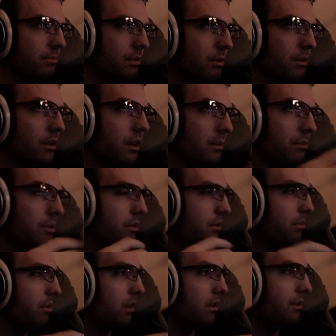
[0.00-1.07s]
but with like a
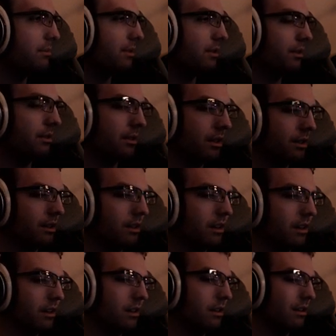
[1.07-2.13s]
post-apocalyptic Tokyo.
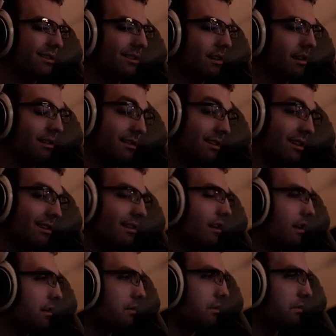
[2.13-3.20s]
I think it's kind
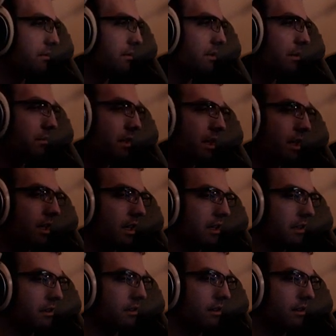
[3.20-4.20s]
of cool. It's something I like.